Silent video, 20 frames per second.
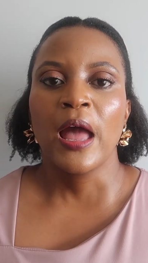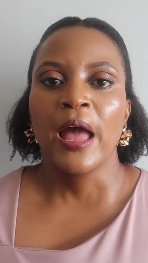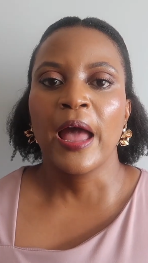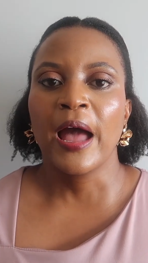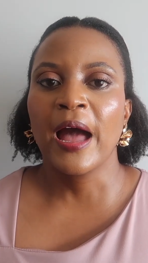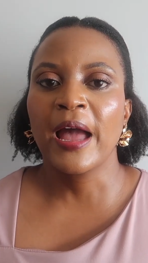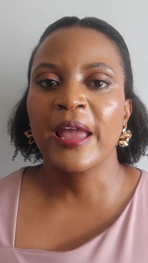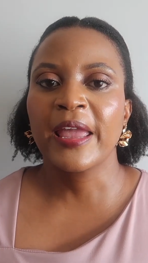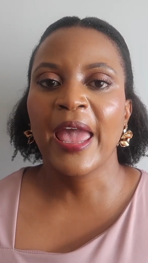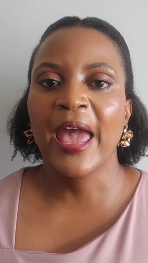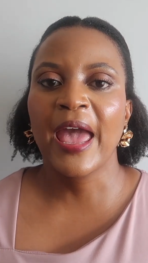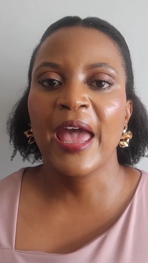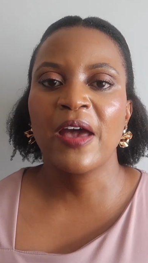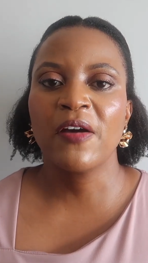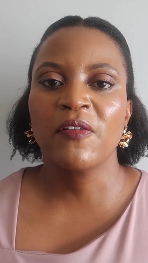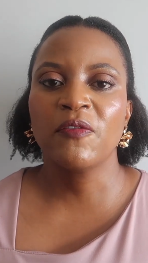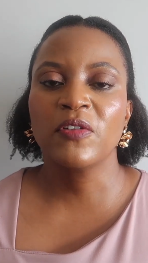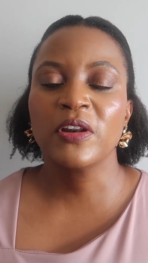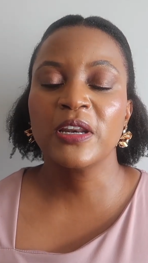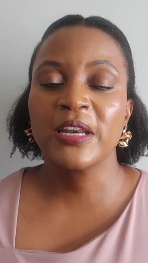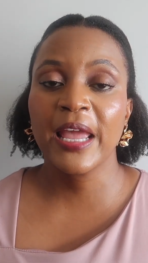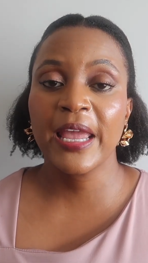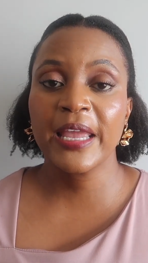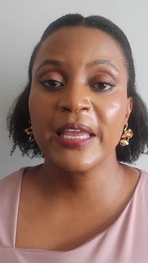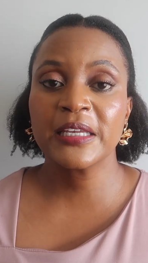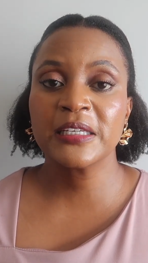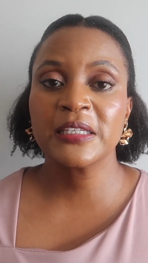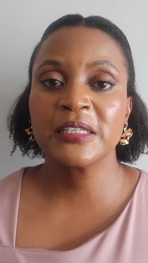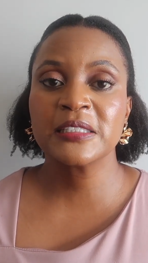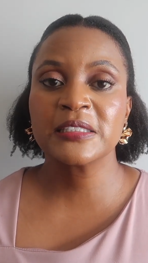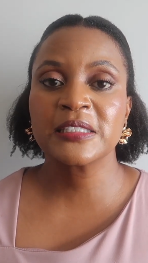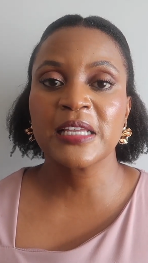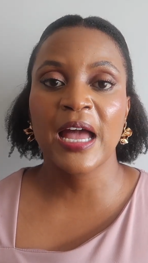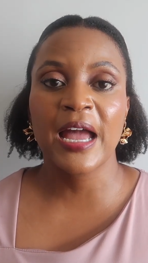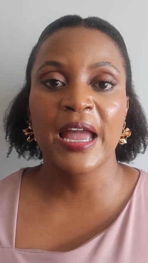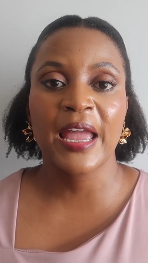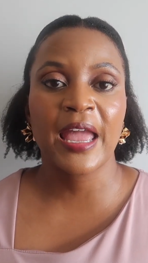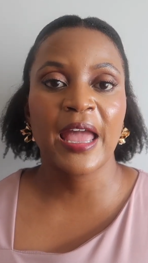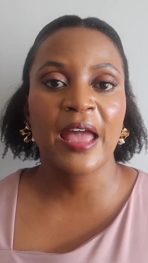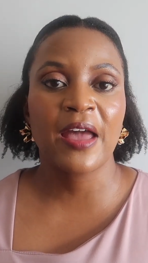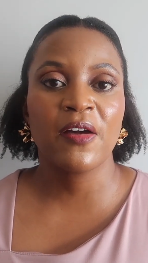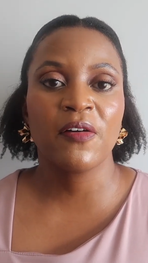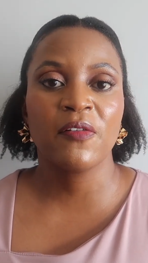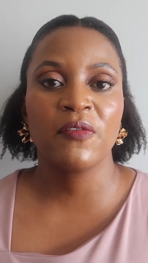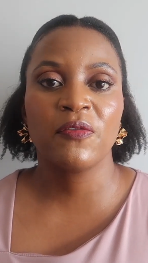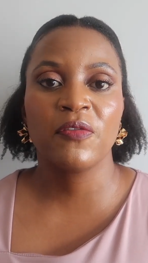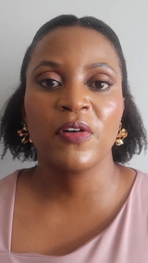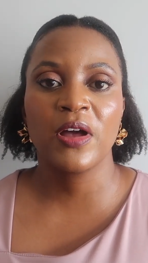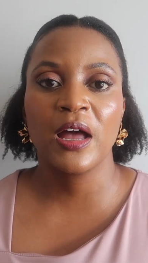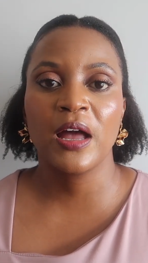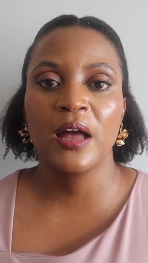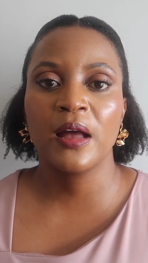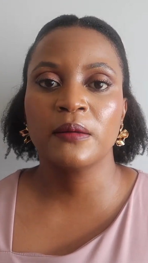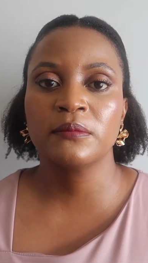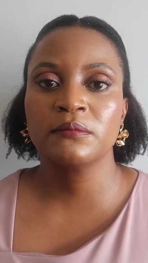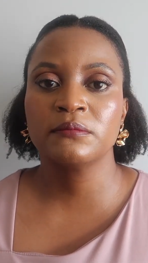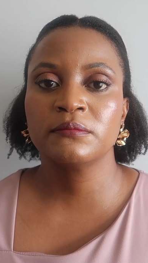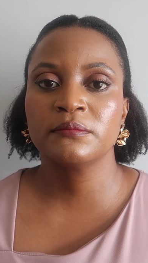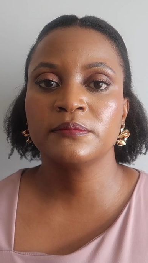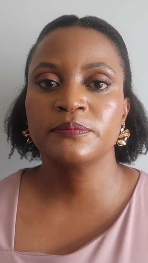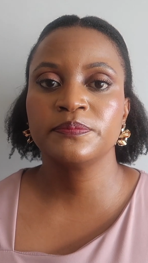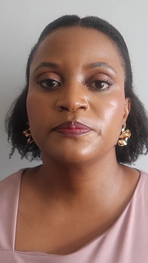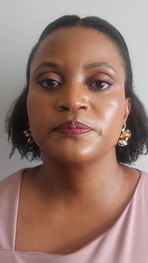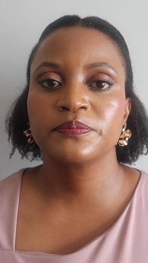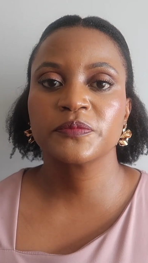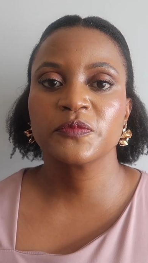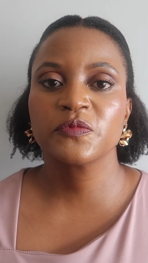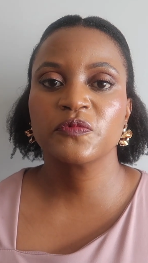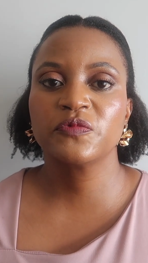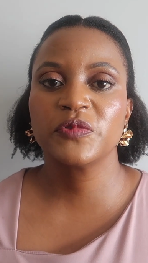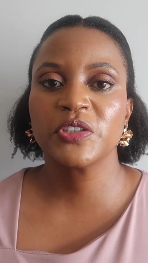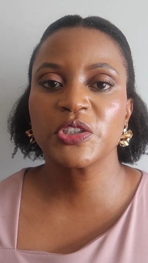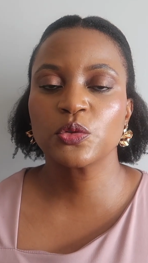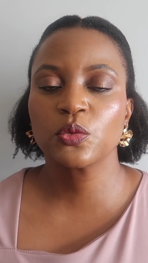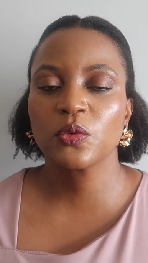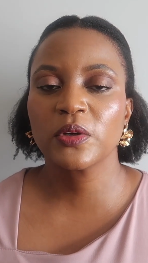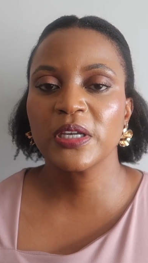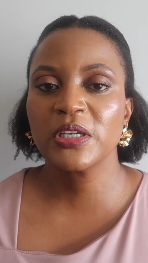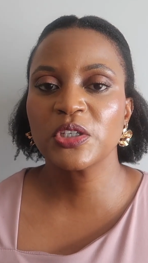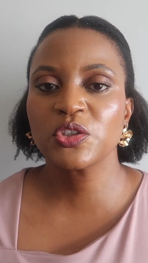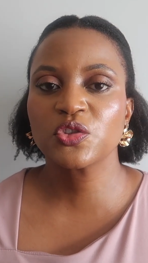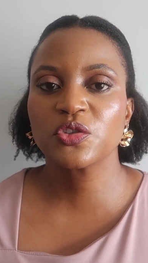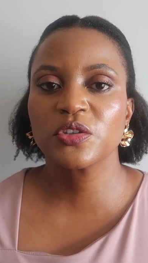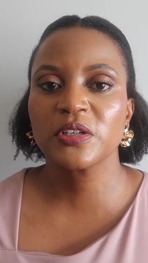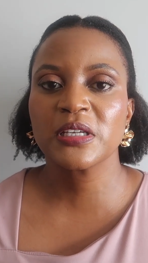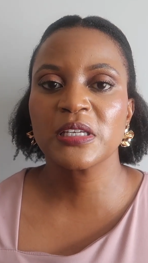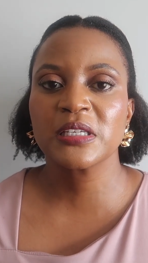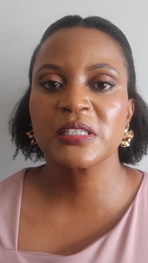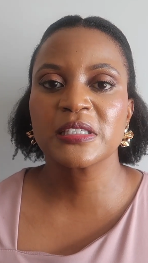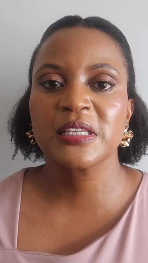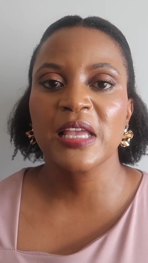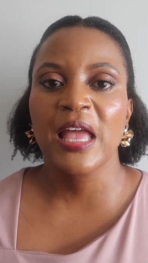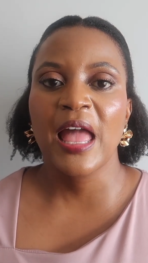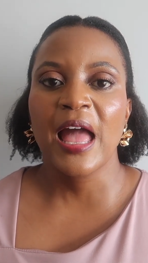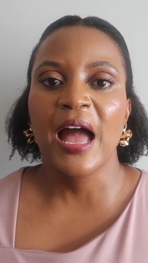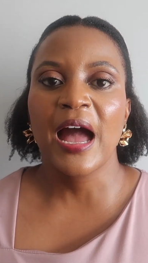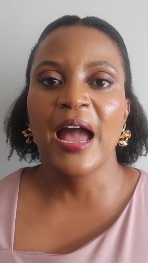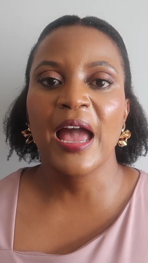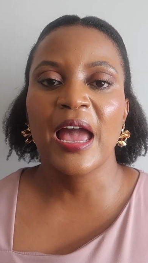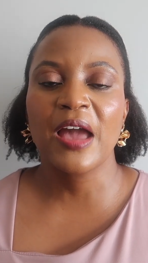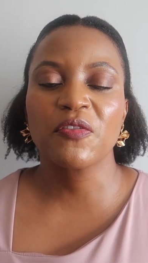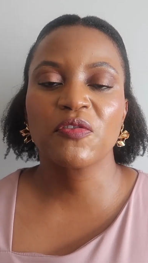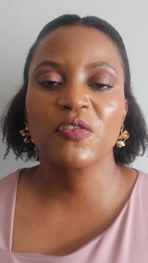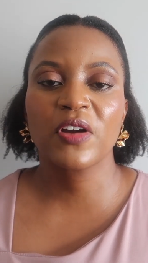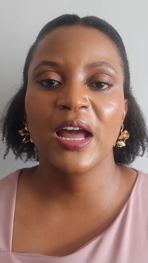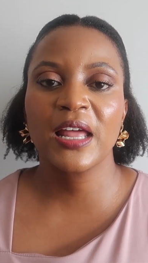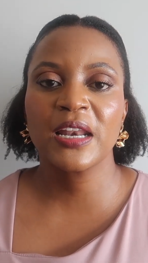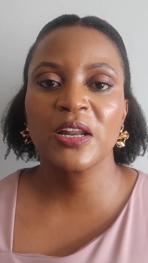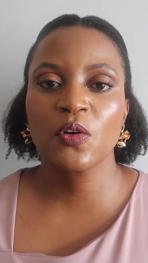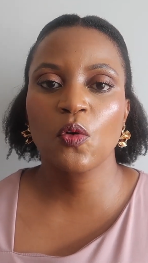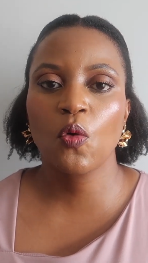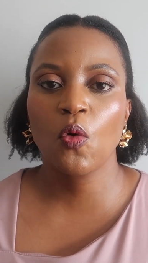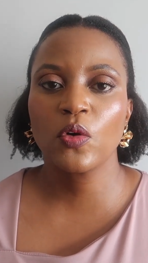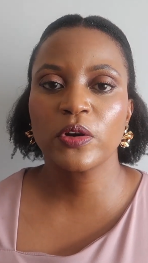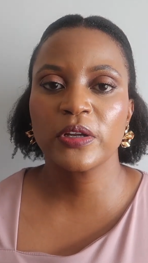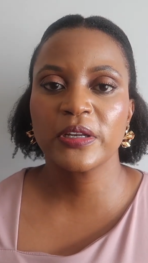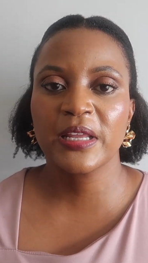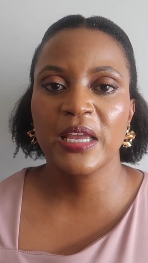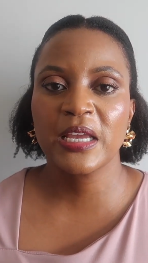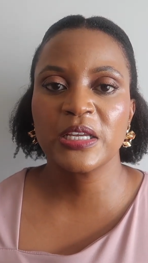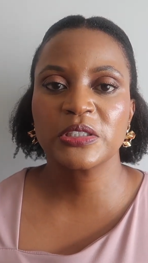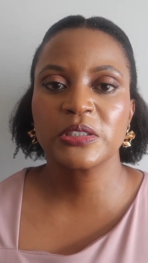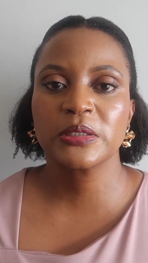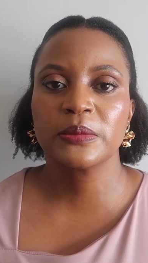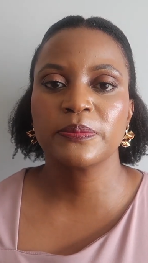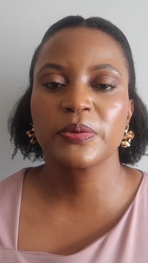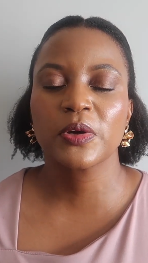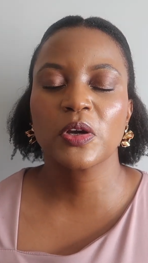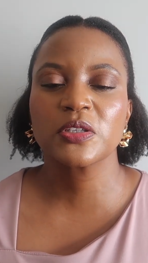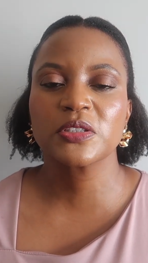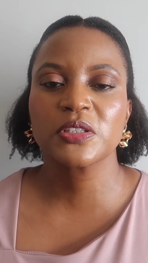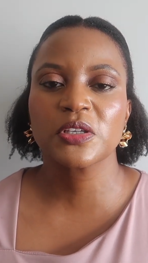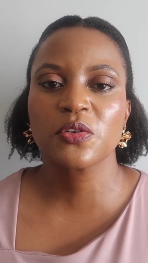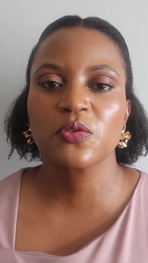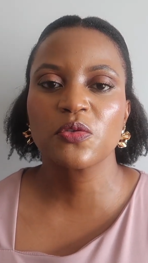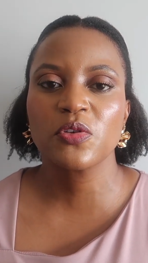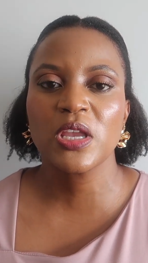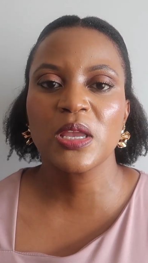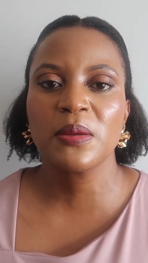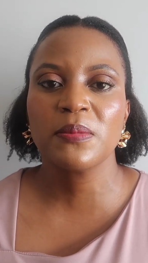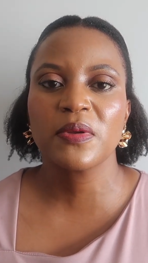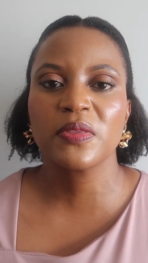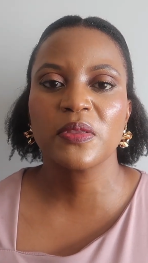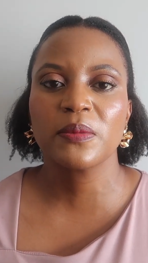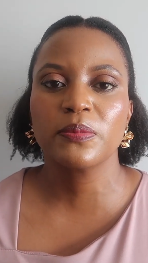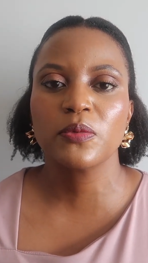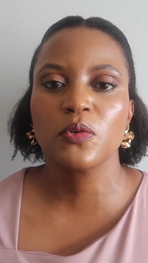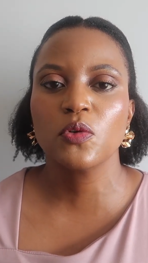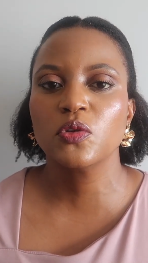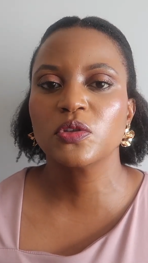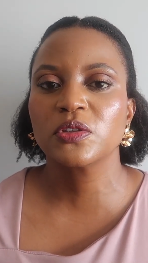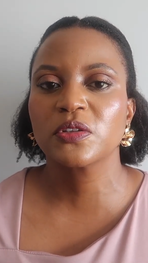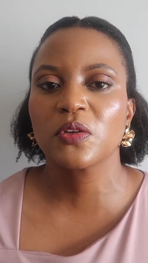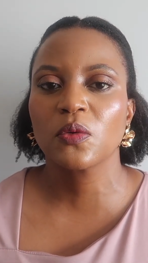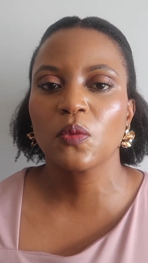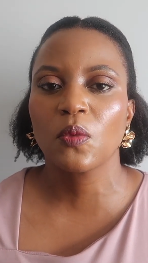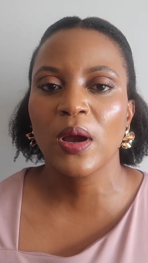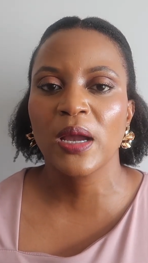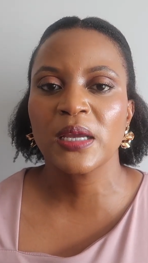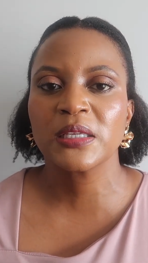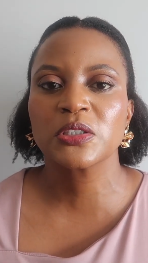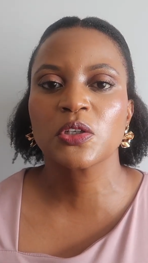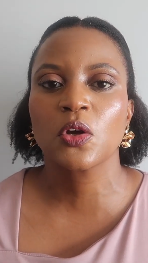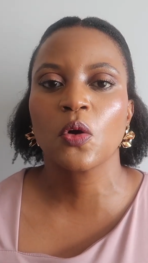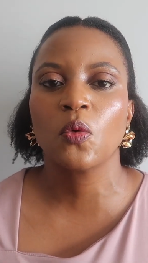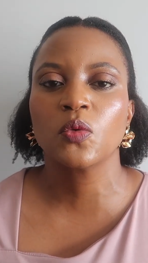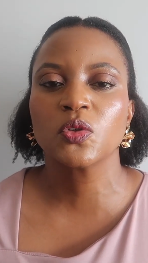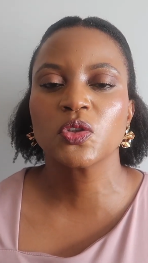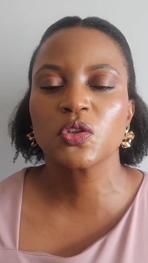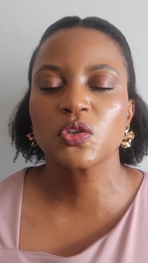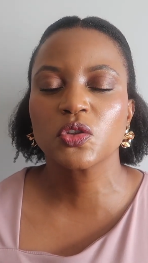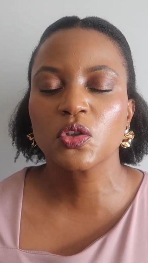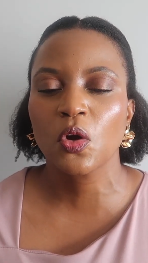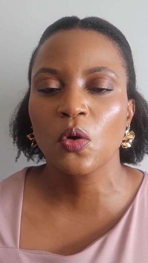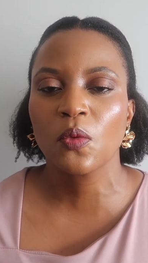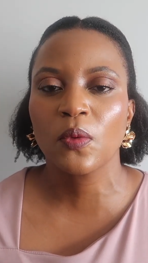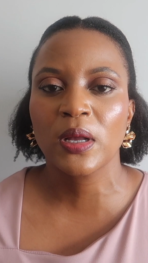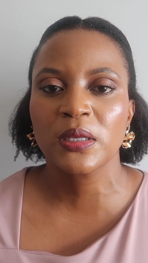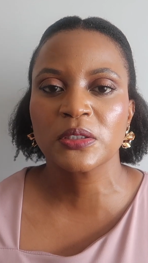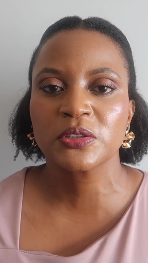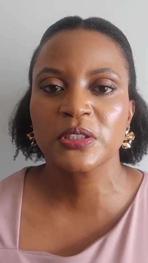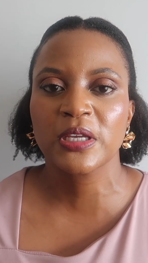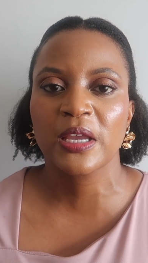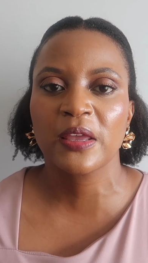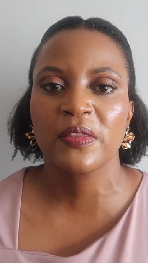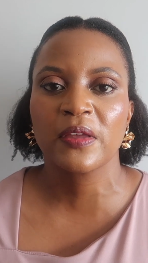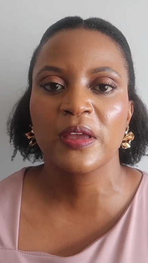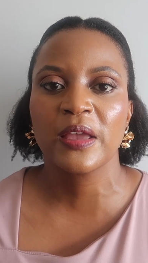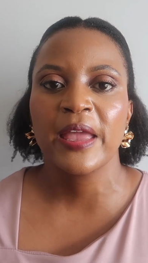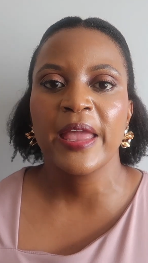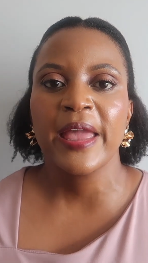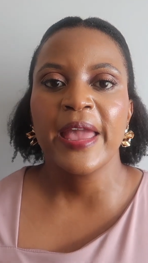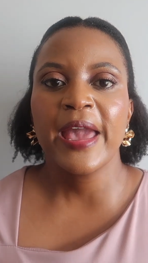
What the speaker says: I have layers, I have visual interest, I have color coordination, because the cream and the blues and the whites go so well together.